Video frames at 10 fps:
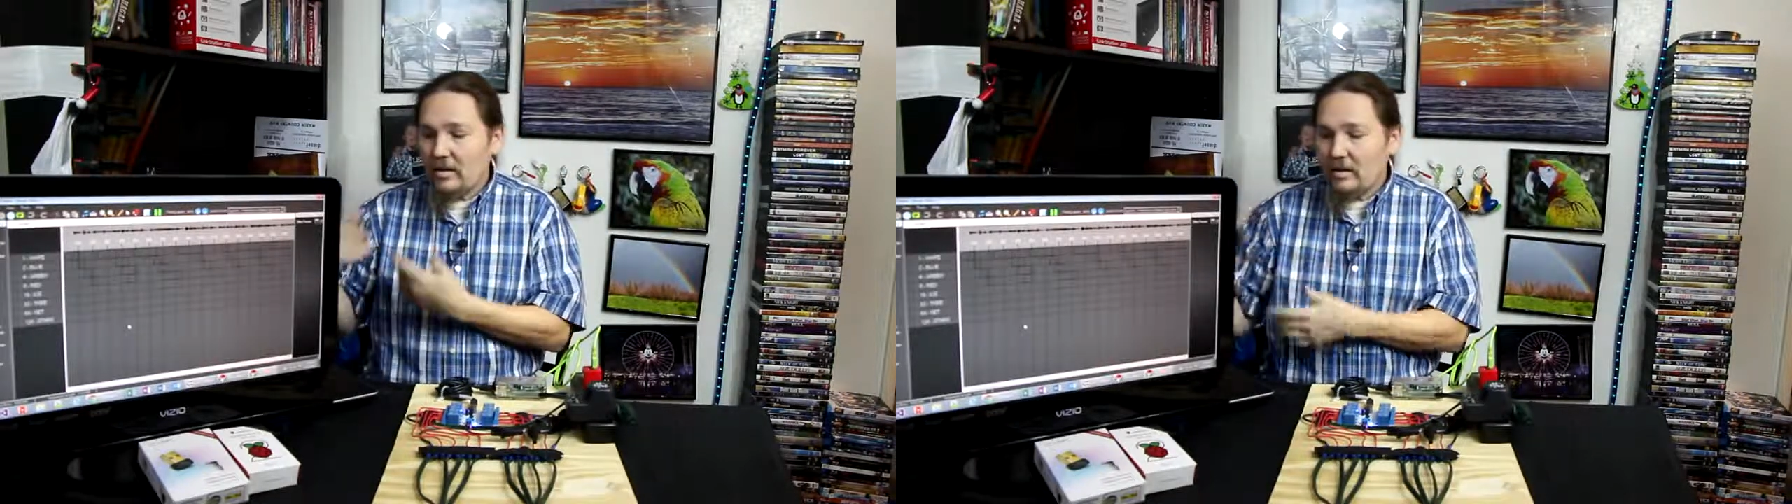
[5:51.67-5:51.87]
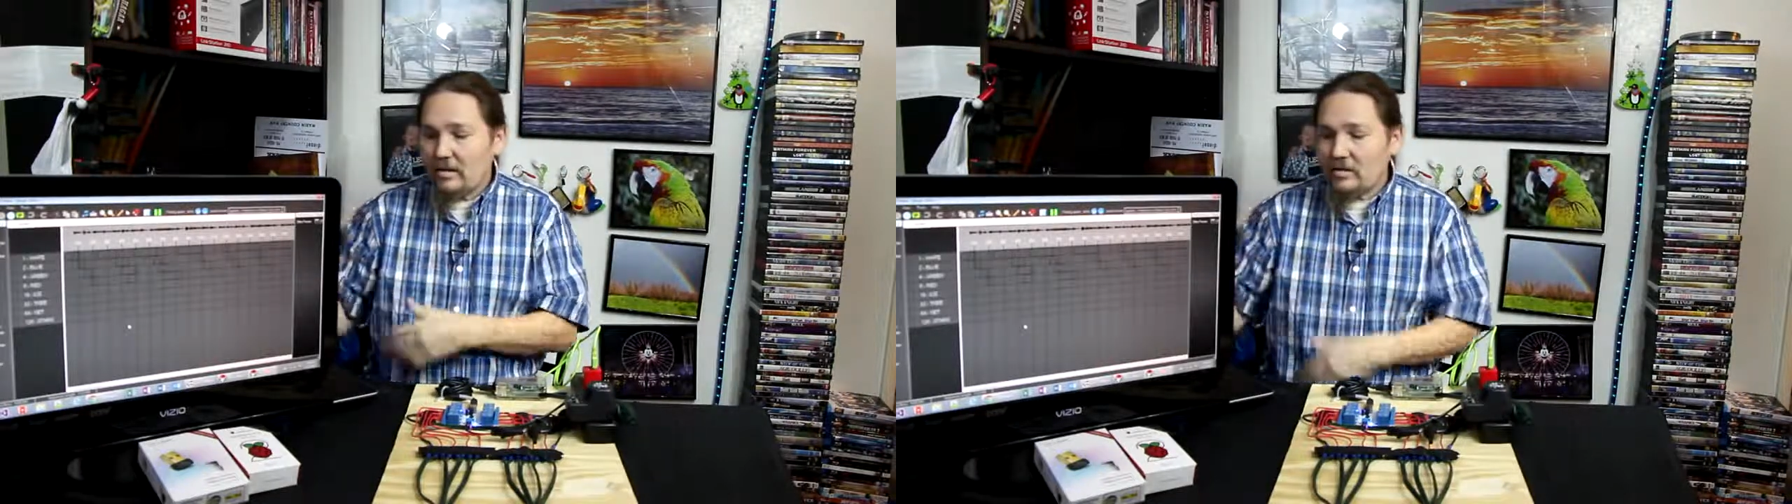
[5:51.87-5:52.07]

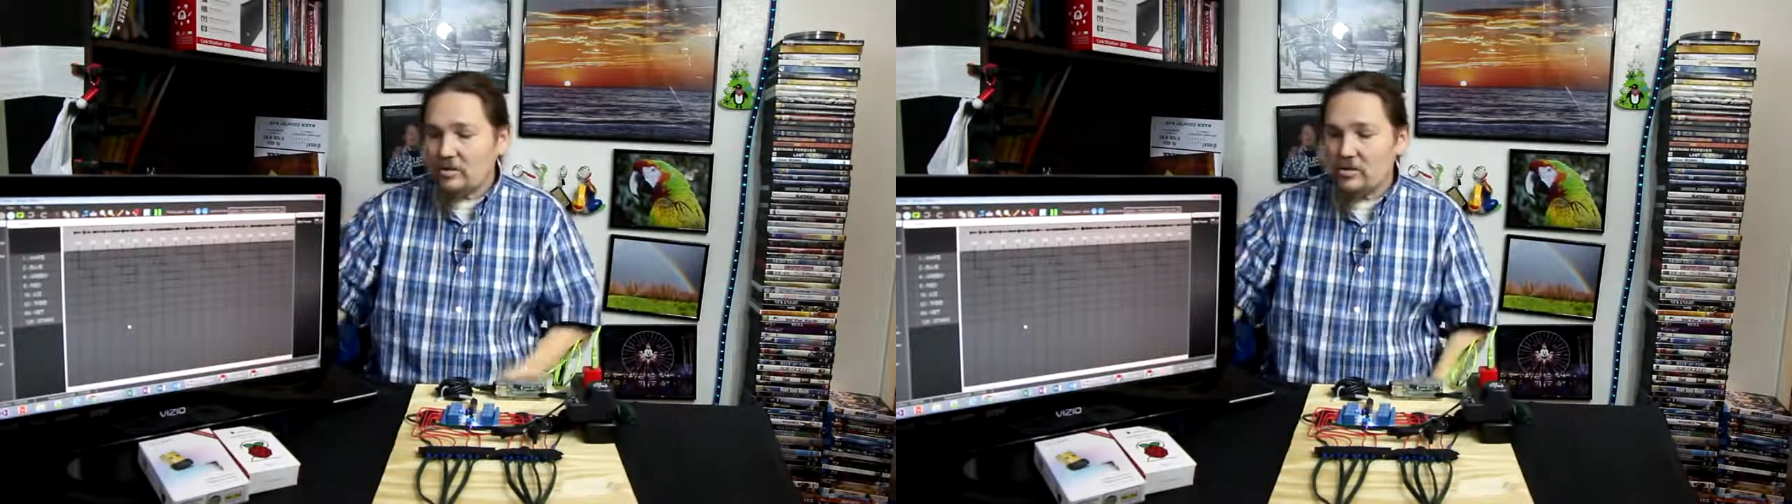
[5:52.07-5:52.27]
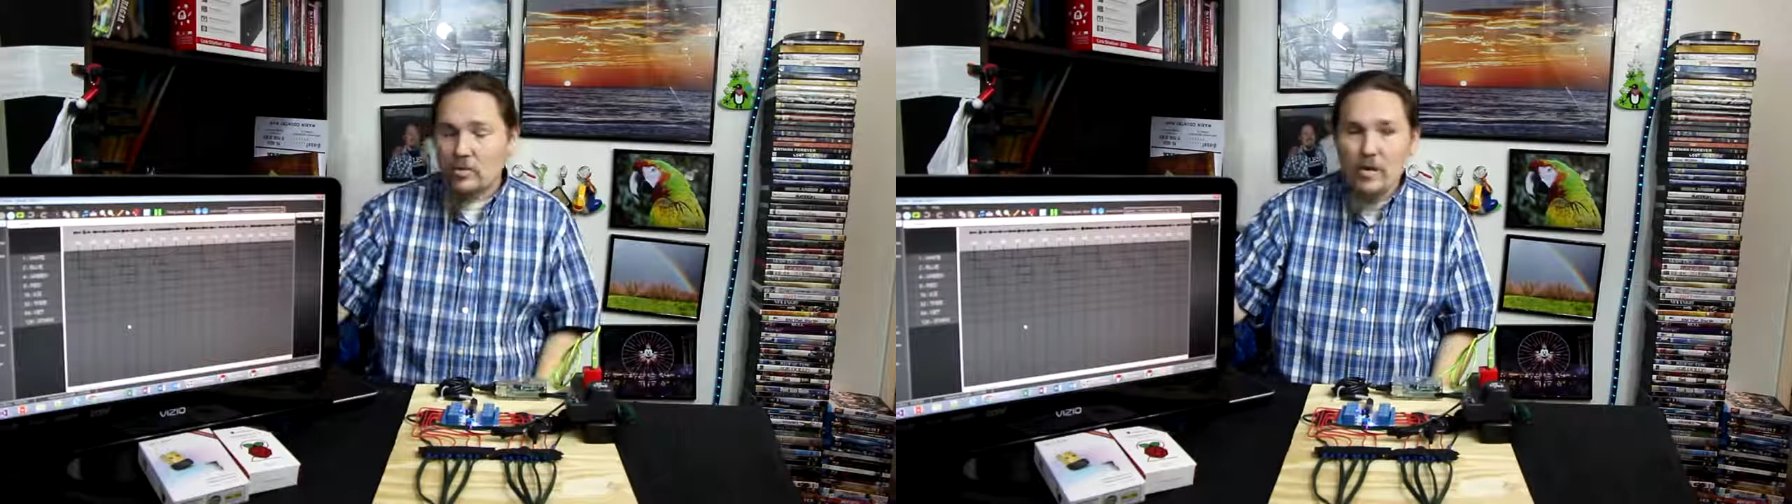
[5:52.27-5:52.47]

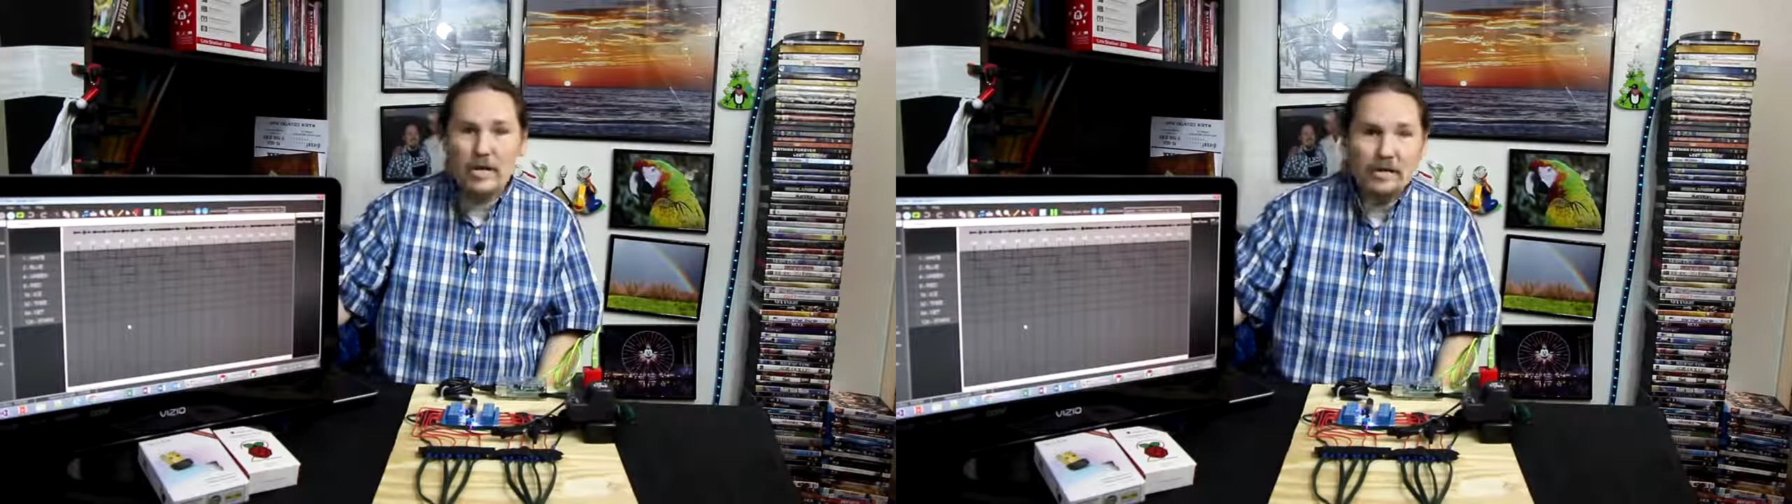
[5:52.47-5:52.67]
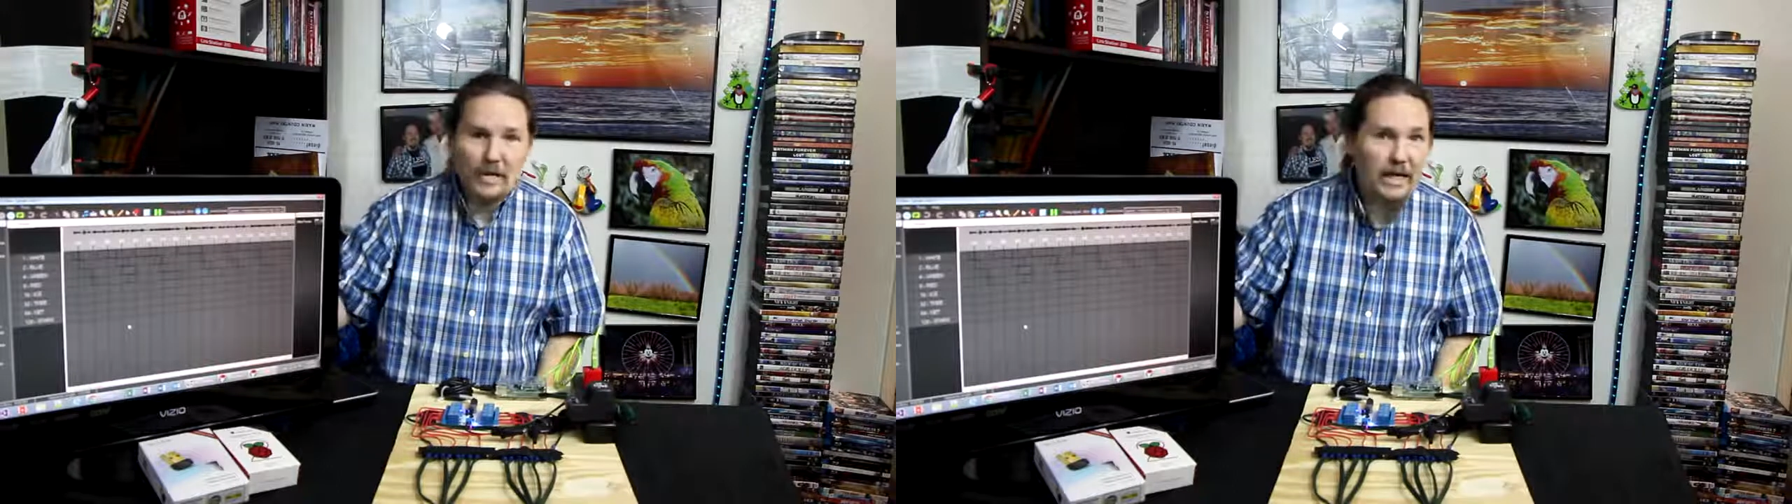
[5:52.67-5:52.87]
is created